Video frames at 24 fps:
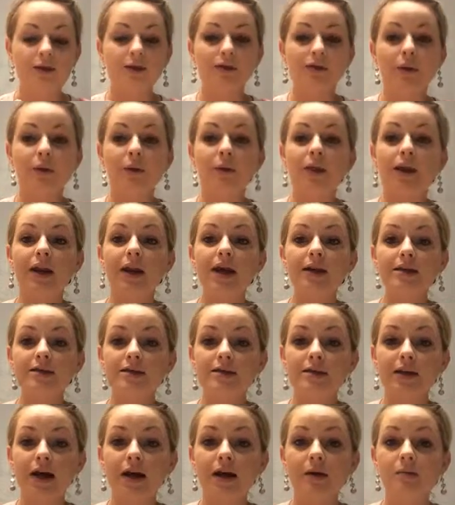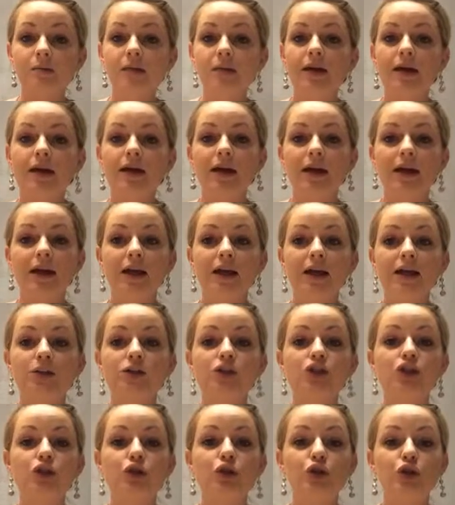So the next step
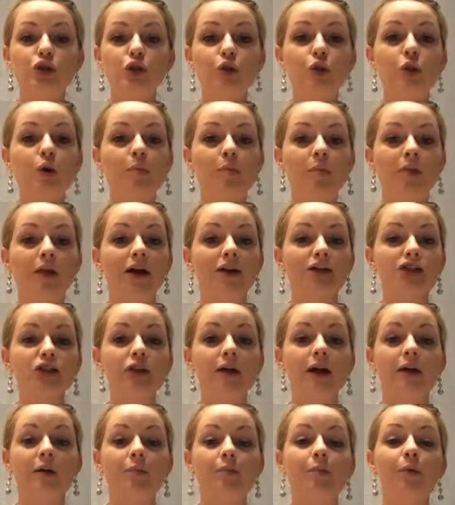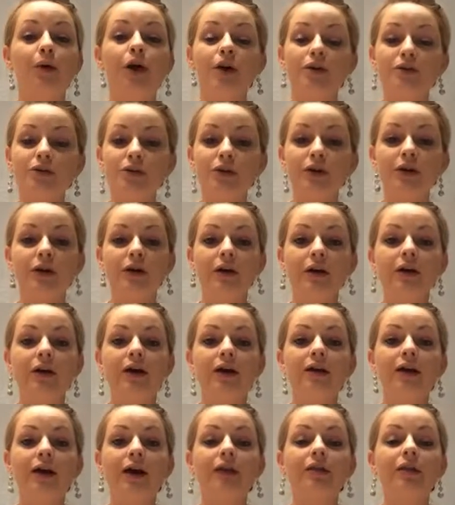is to do blush and bronzer.
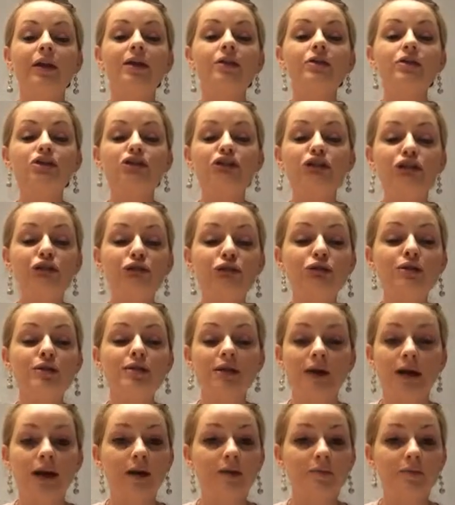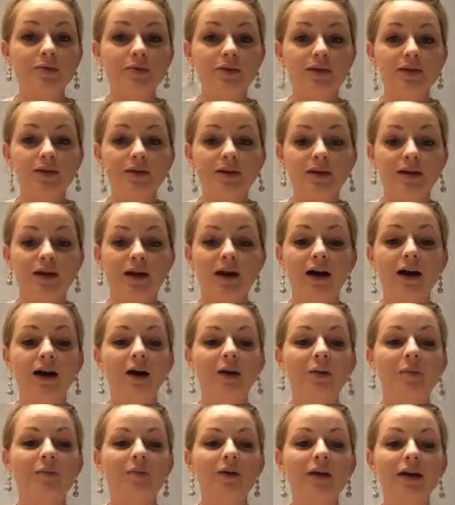Now these two steps
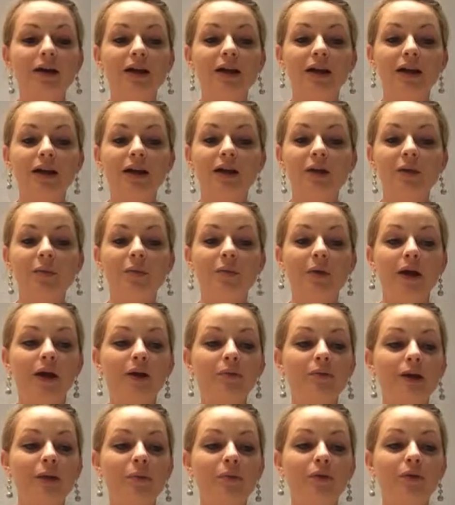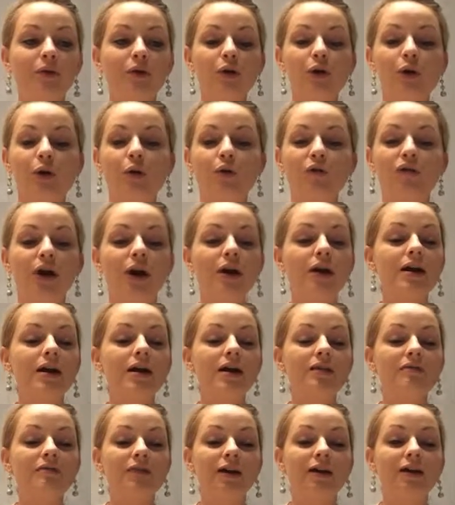can make people go
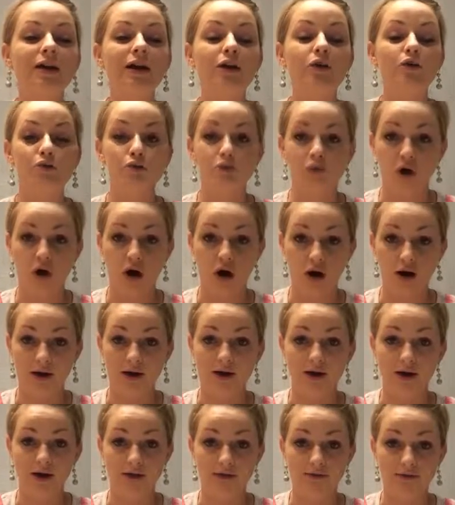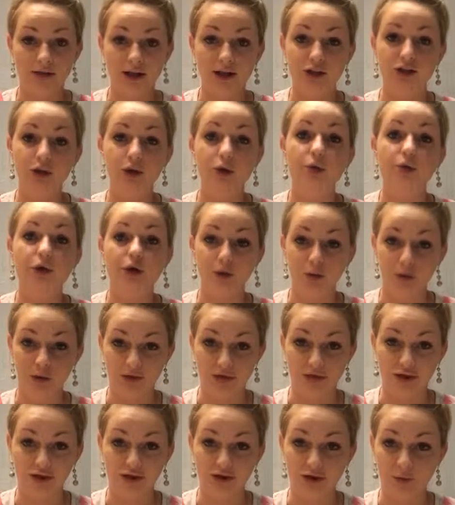very, very wrong if they don't know
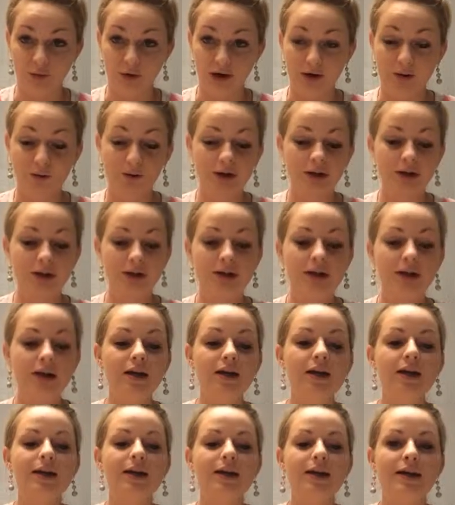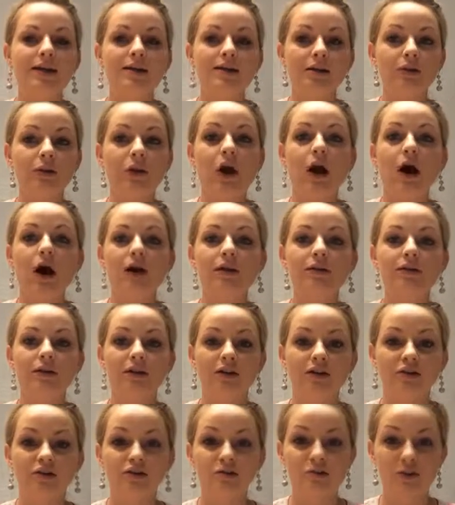what they're doing, which is a lot
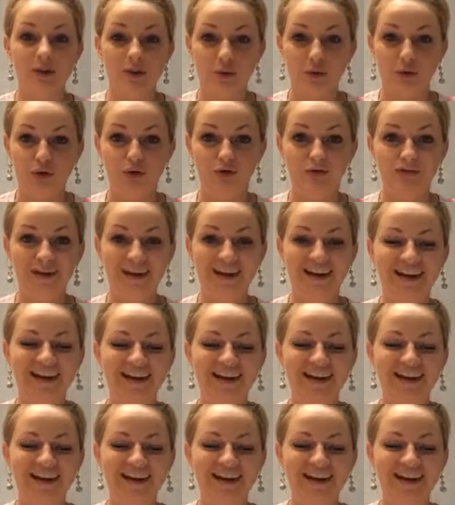of people.